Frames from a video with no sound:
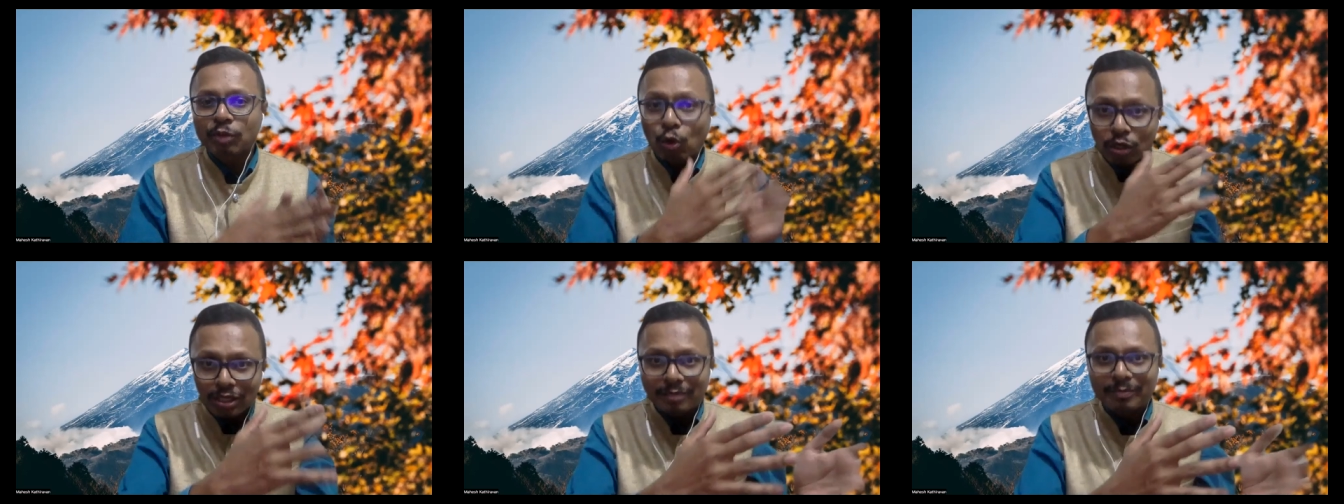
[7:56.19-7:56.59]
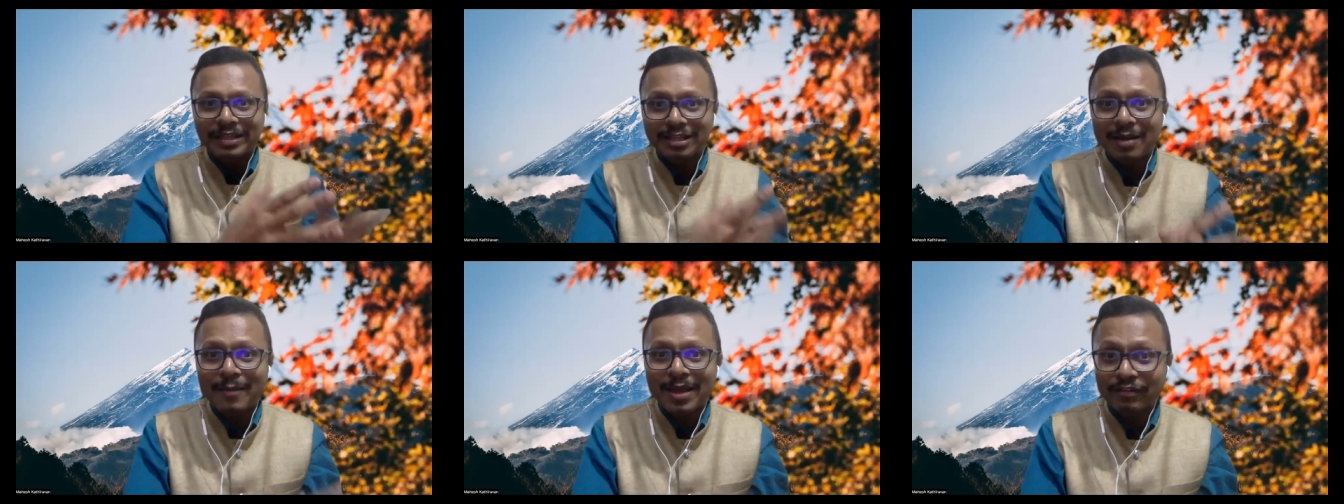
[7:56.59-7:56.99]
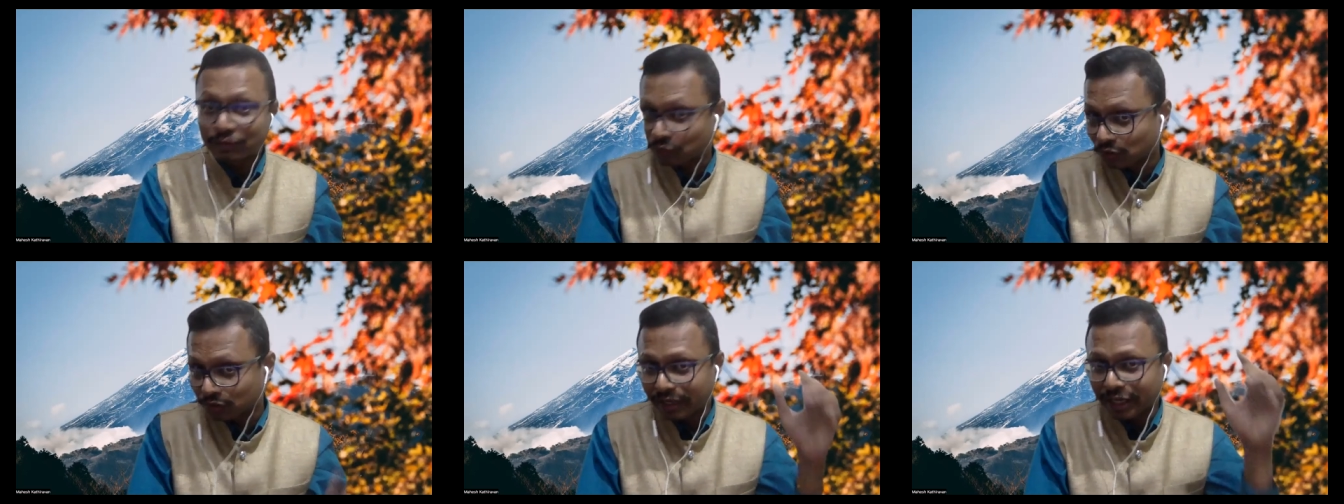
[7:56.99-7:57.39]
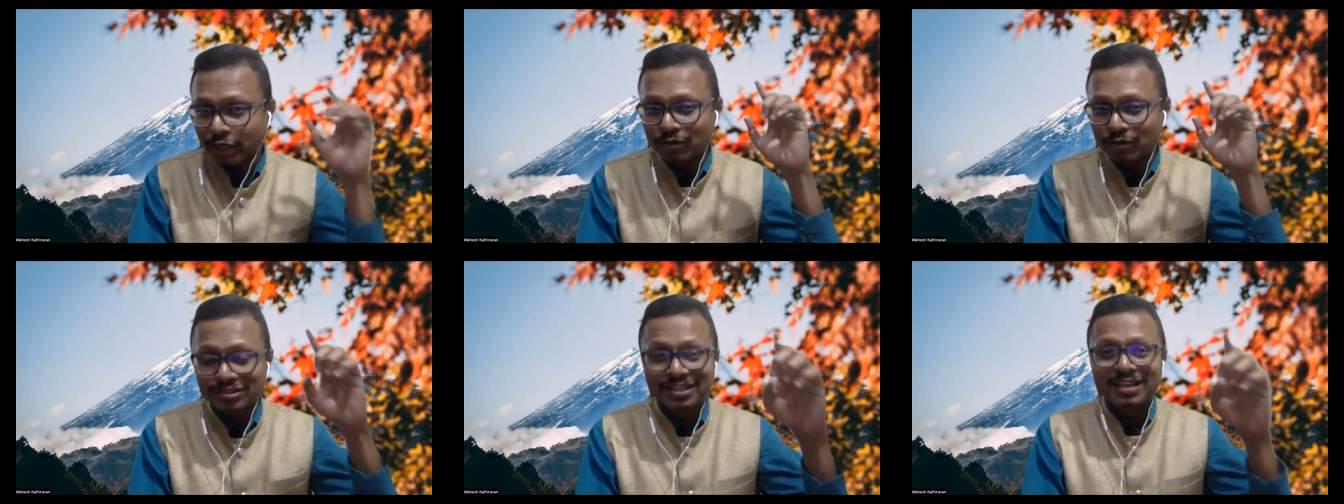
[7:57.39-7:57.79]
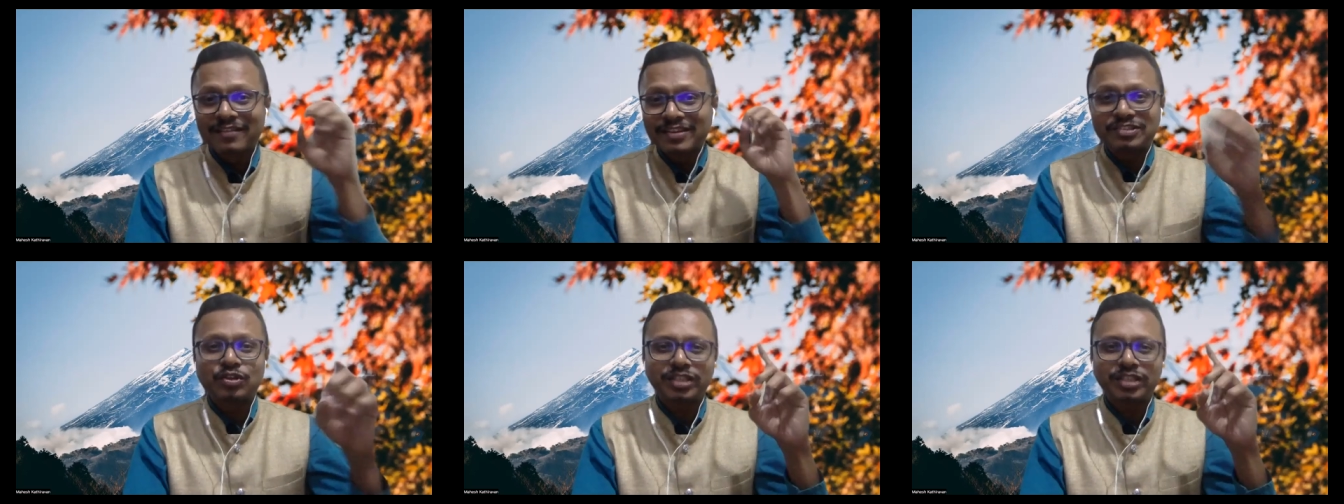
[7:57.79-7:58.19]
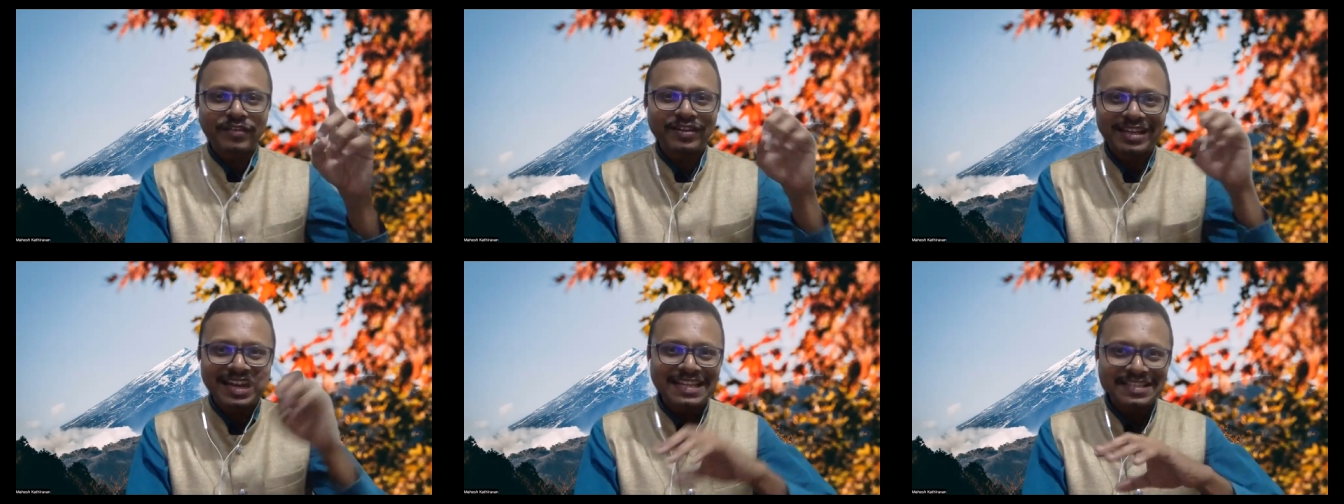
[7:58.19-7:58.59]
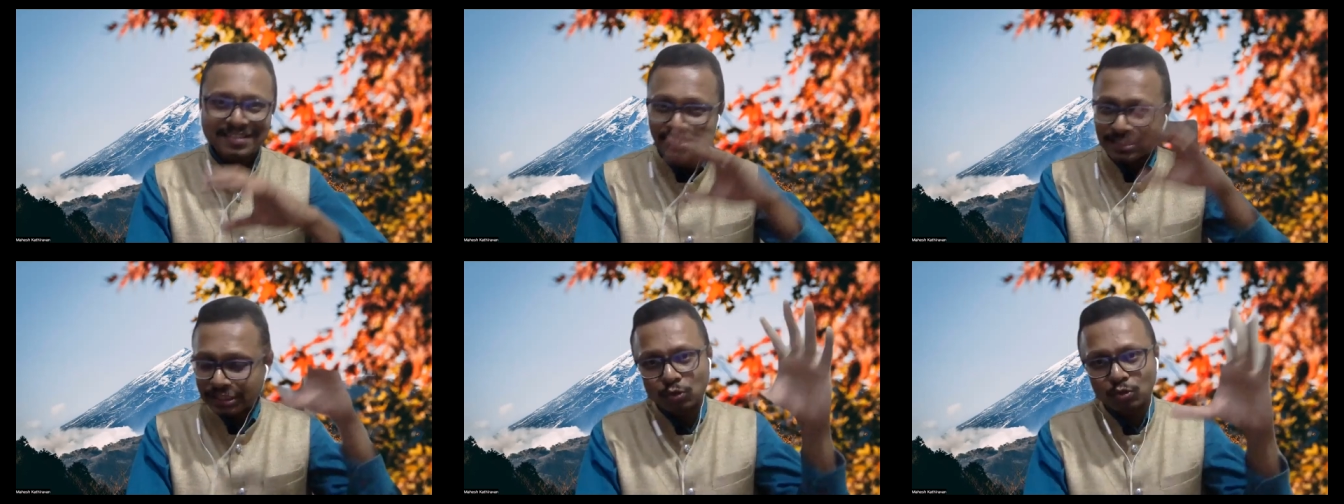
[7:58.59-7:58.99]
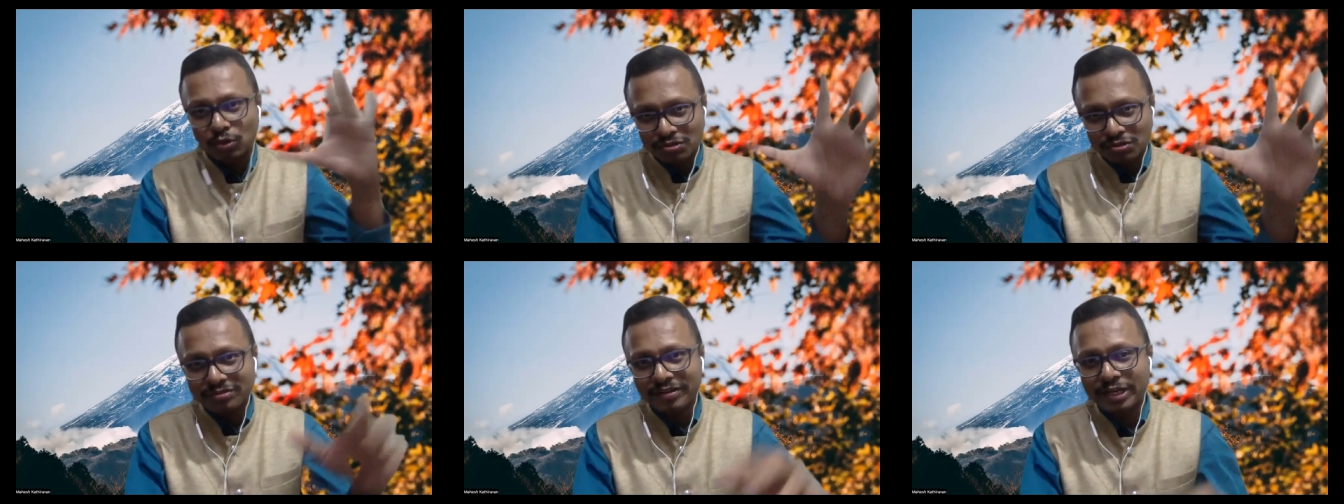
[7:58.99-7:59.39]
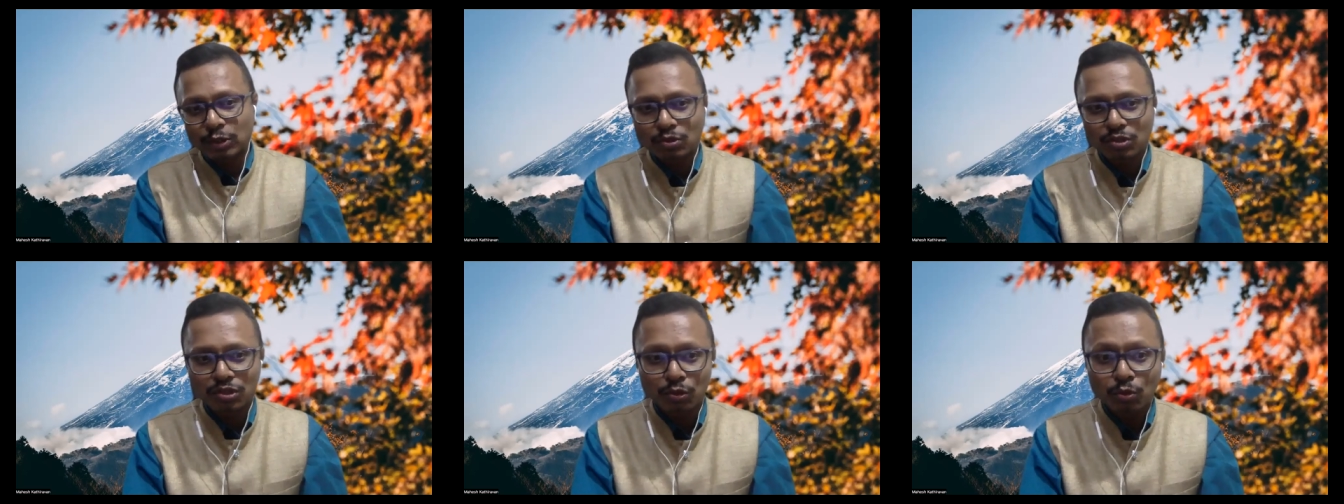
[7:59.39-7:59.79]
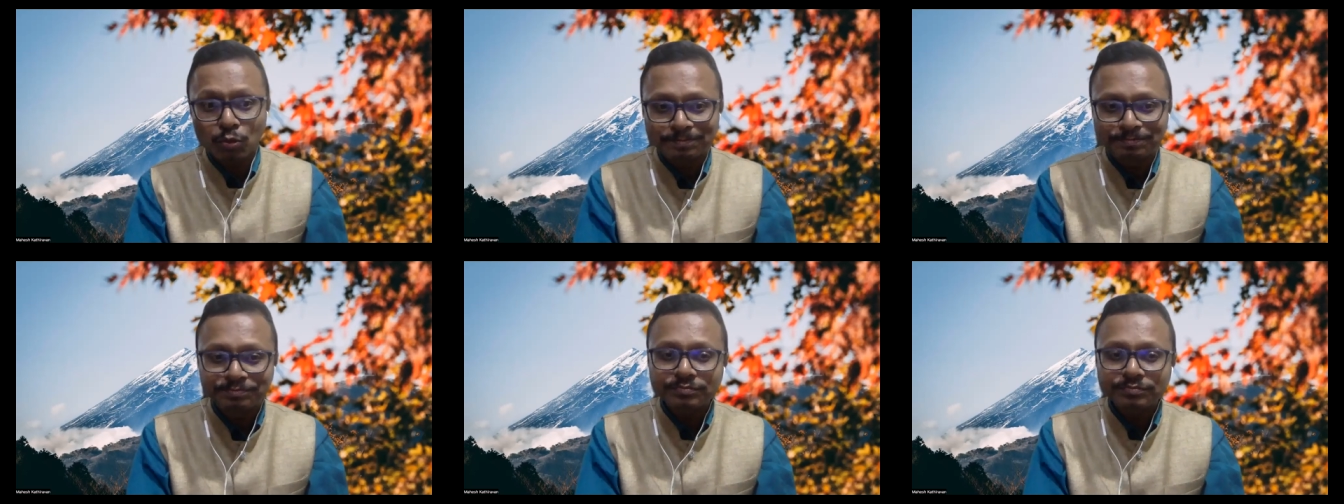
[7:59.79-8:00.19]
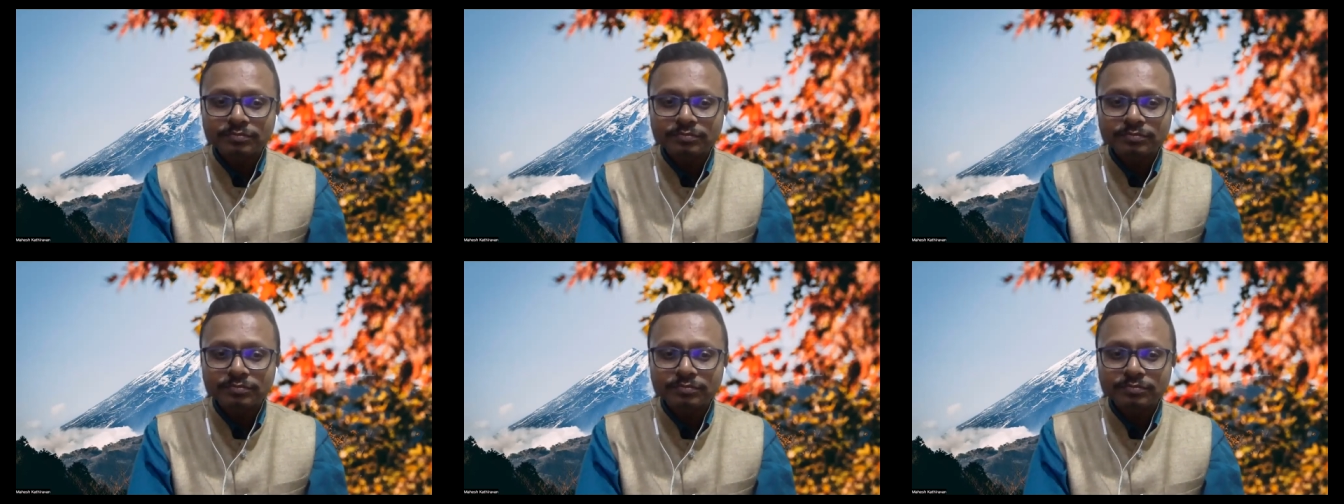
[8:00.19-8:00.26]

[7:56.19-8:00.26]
Kotak Mahindra Bank, which was reintroduced, which was given the license in 2003, 2002.